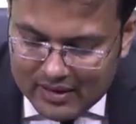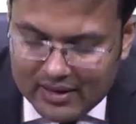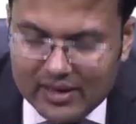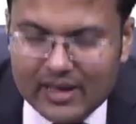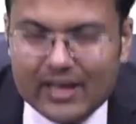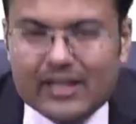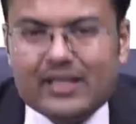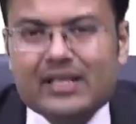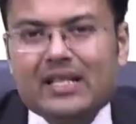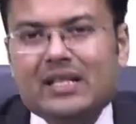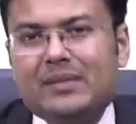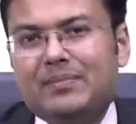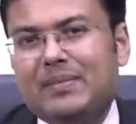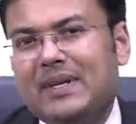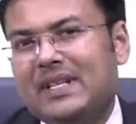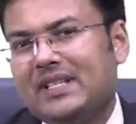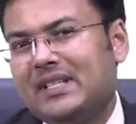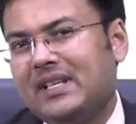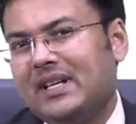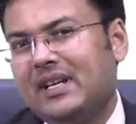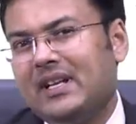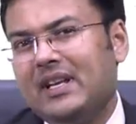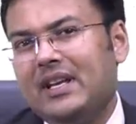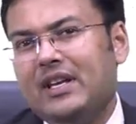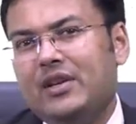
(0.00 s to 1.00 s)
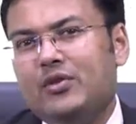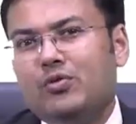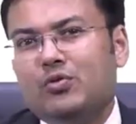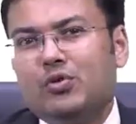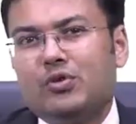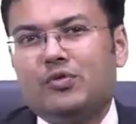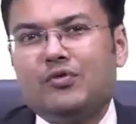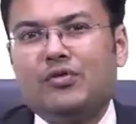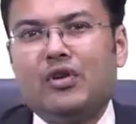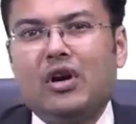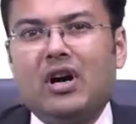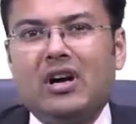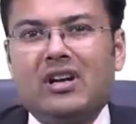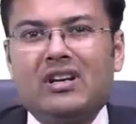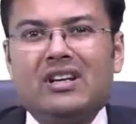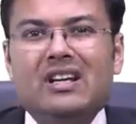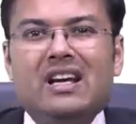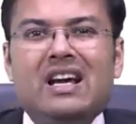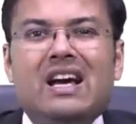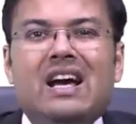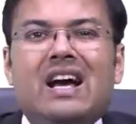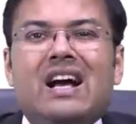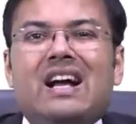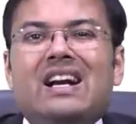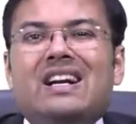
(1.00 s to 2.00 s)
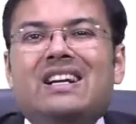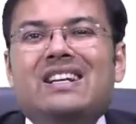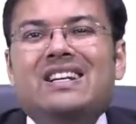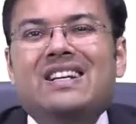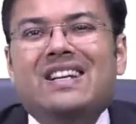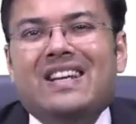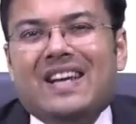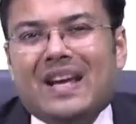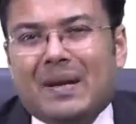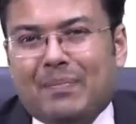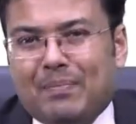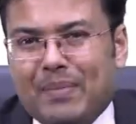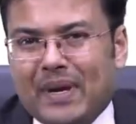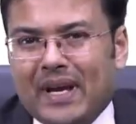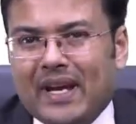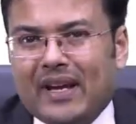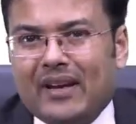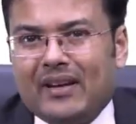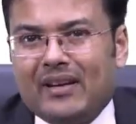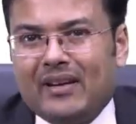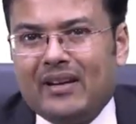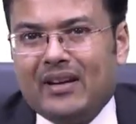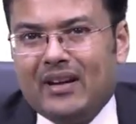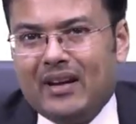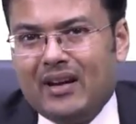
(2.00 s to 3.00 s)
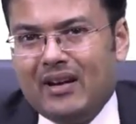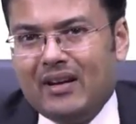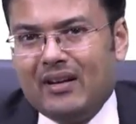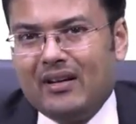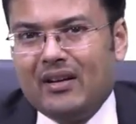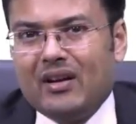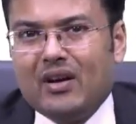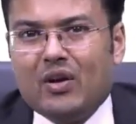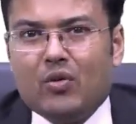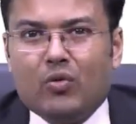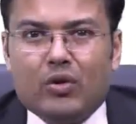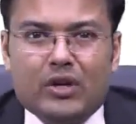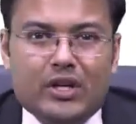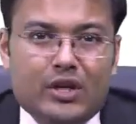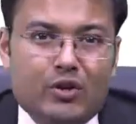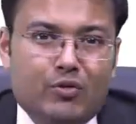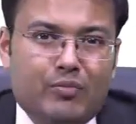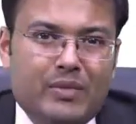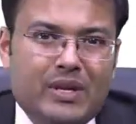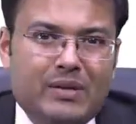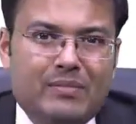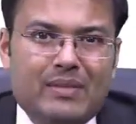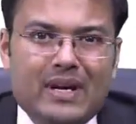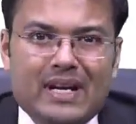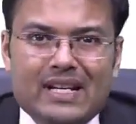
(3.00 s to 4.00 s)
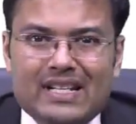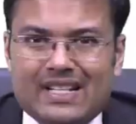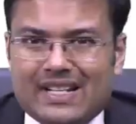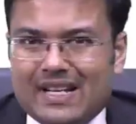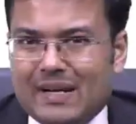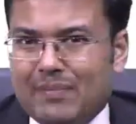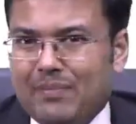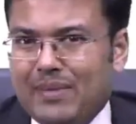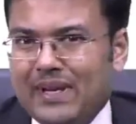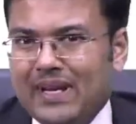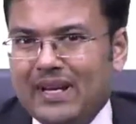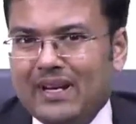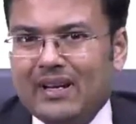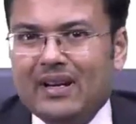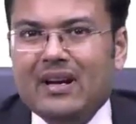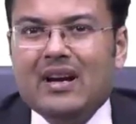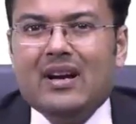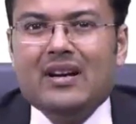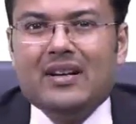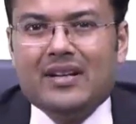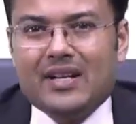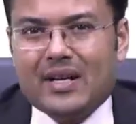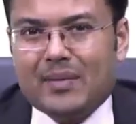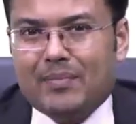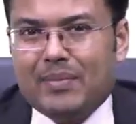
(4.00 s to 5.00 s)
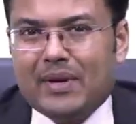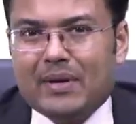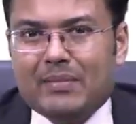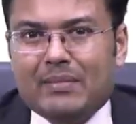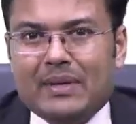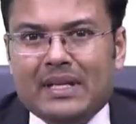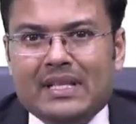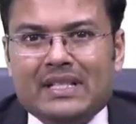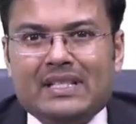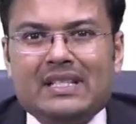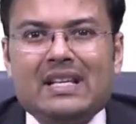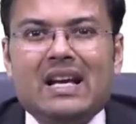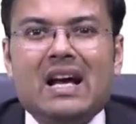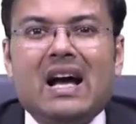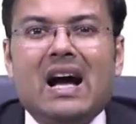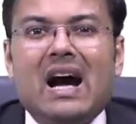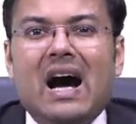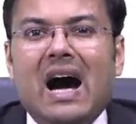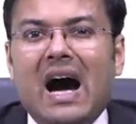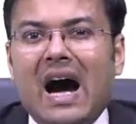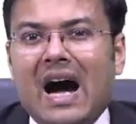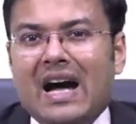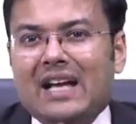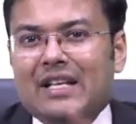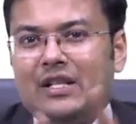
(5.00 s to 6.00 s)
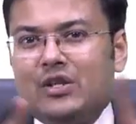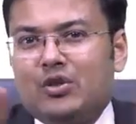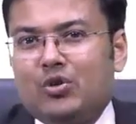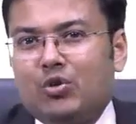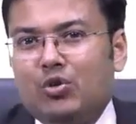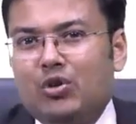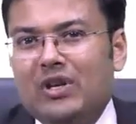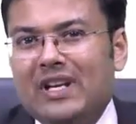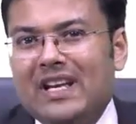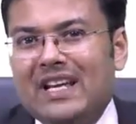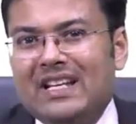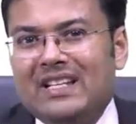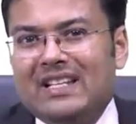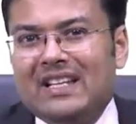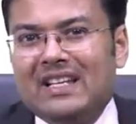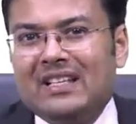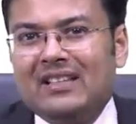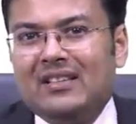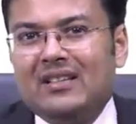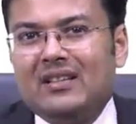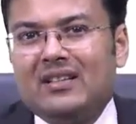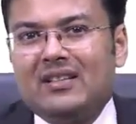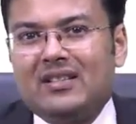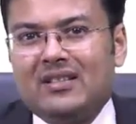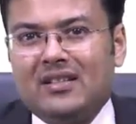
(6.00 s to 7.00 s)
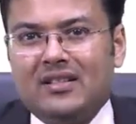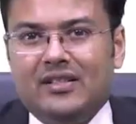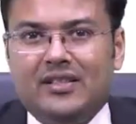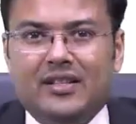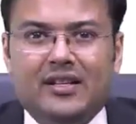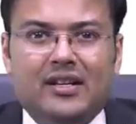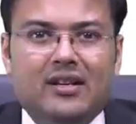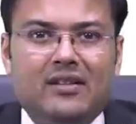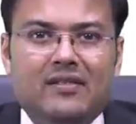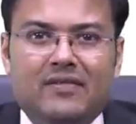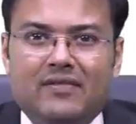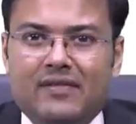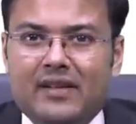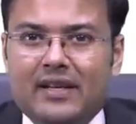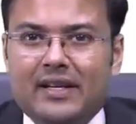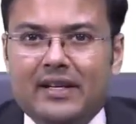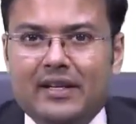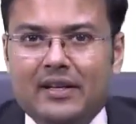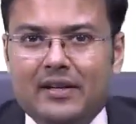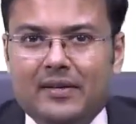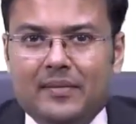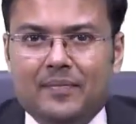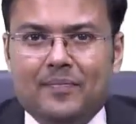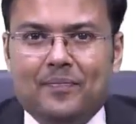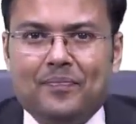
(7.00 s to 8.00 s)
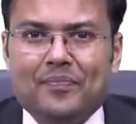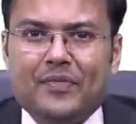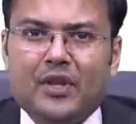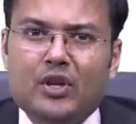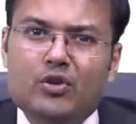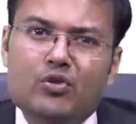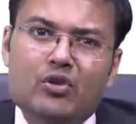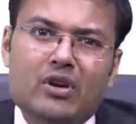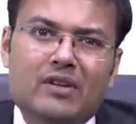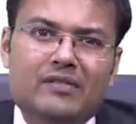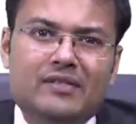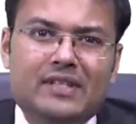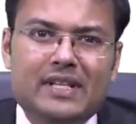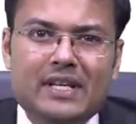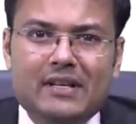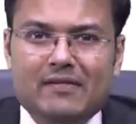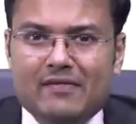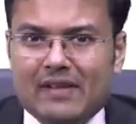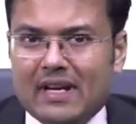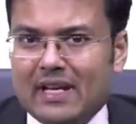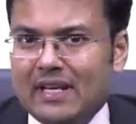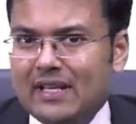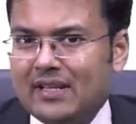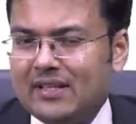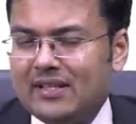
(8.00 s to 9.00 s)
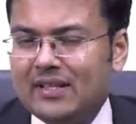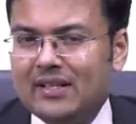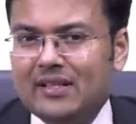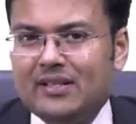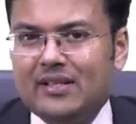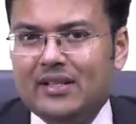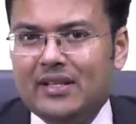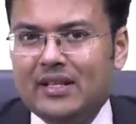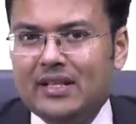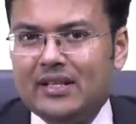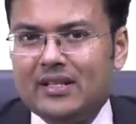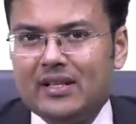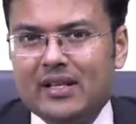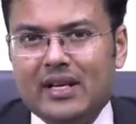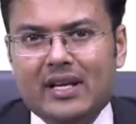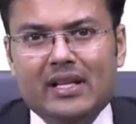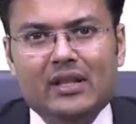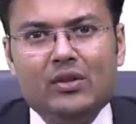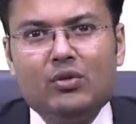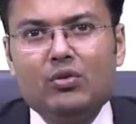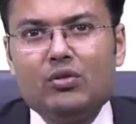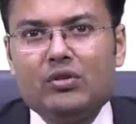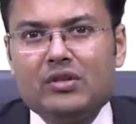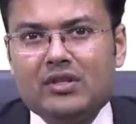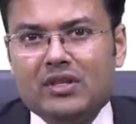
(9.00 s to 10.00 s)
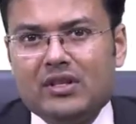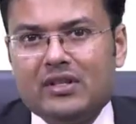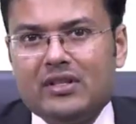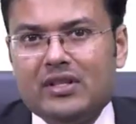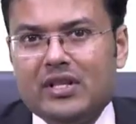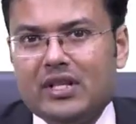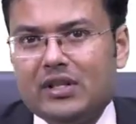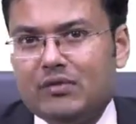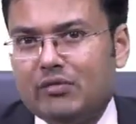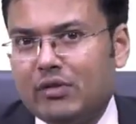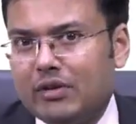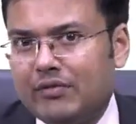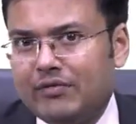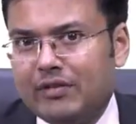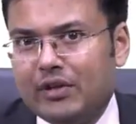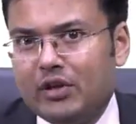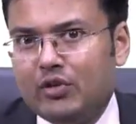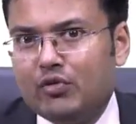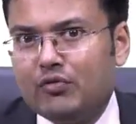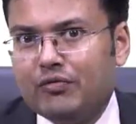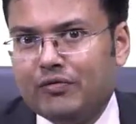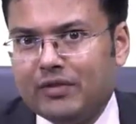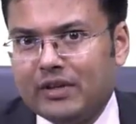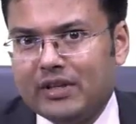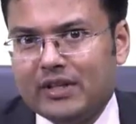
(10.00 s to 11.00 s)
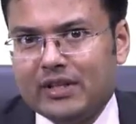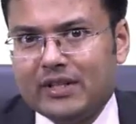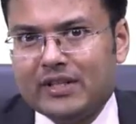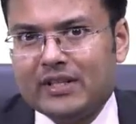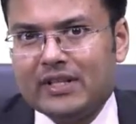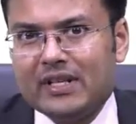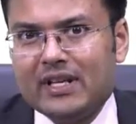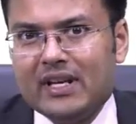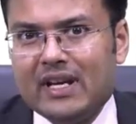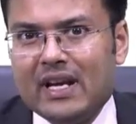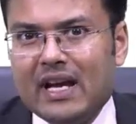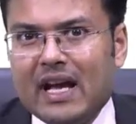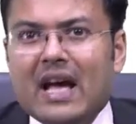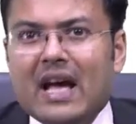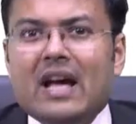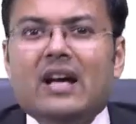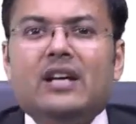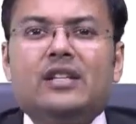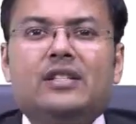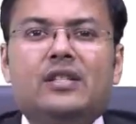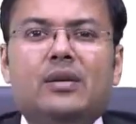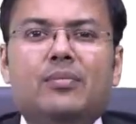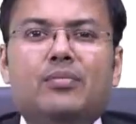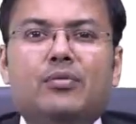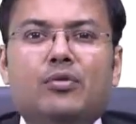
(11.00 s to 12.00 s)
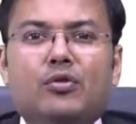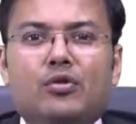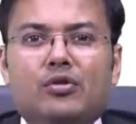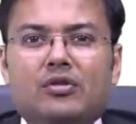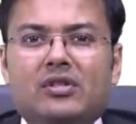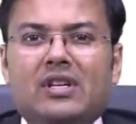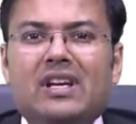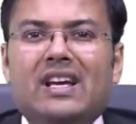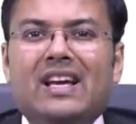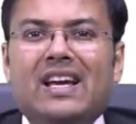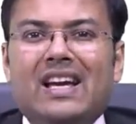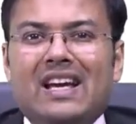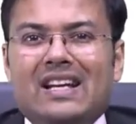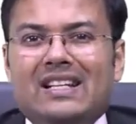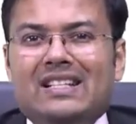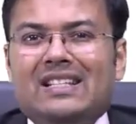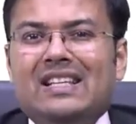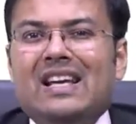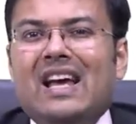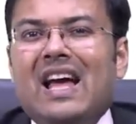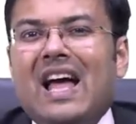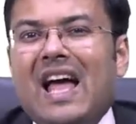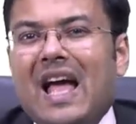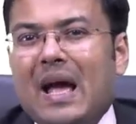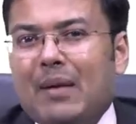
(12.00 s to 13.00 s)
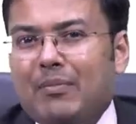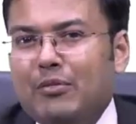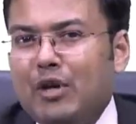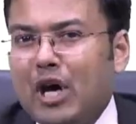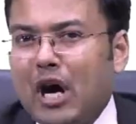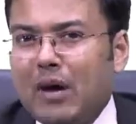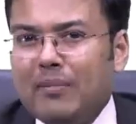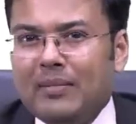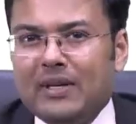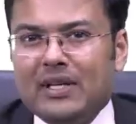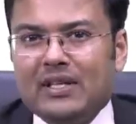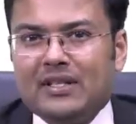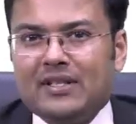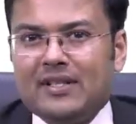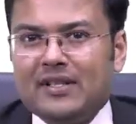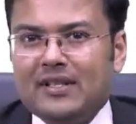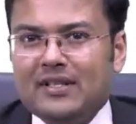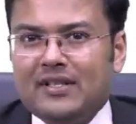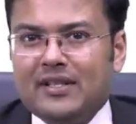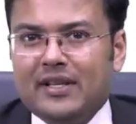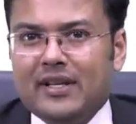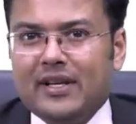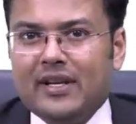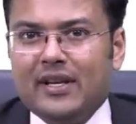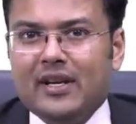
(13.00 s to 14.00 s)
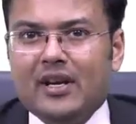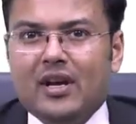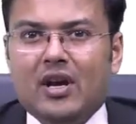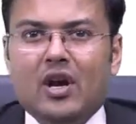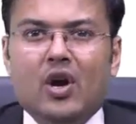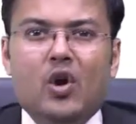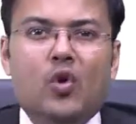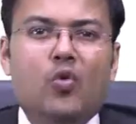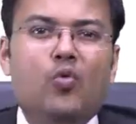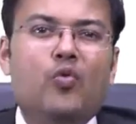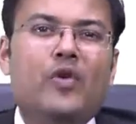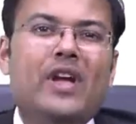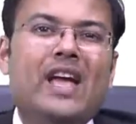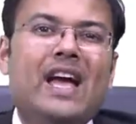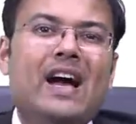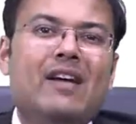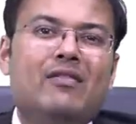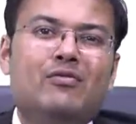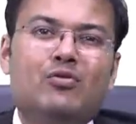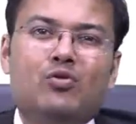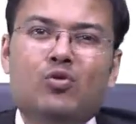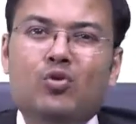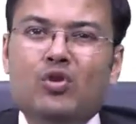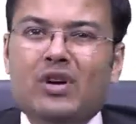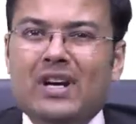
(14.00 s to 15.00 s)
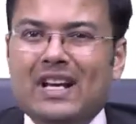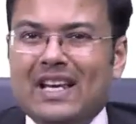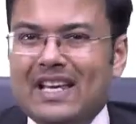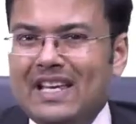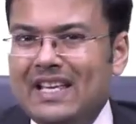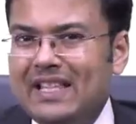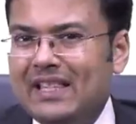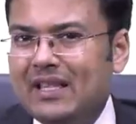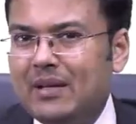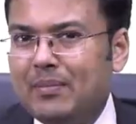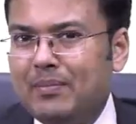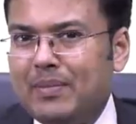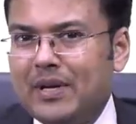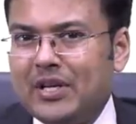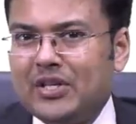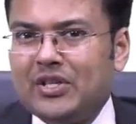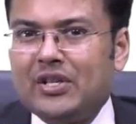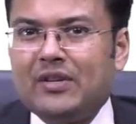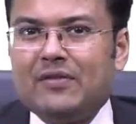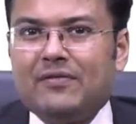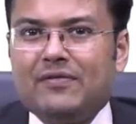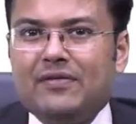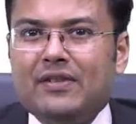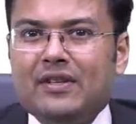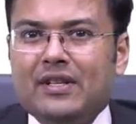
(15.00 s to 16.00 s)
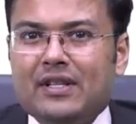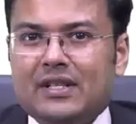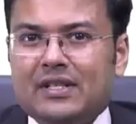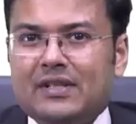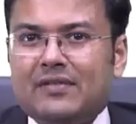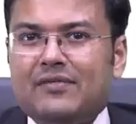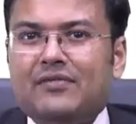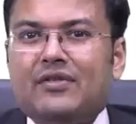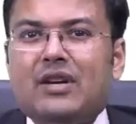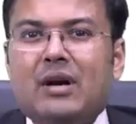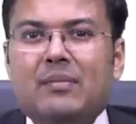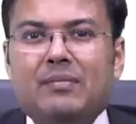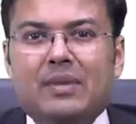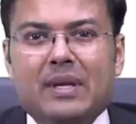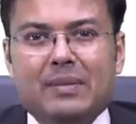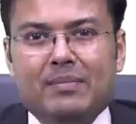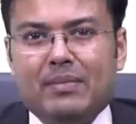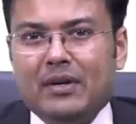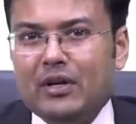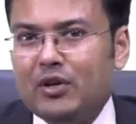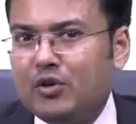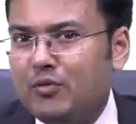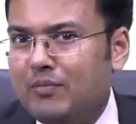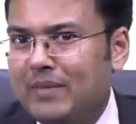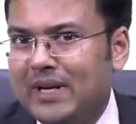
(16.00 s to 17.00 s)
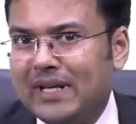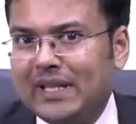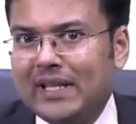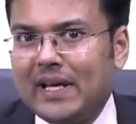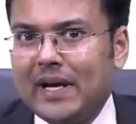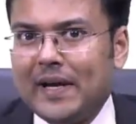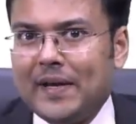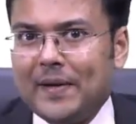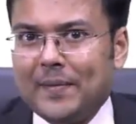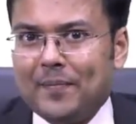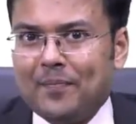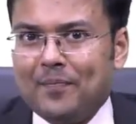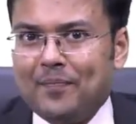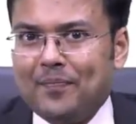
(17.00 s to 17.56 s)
It is basically used for draping. What do you mean by draping? Draping means isolating the surgical field. You have seen various surgeries. In those surgeries what we do first, suppose it's abdominal surgery, we have to clean the patient first from nipple to mid-thigh.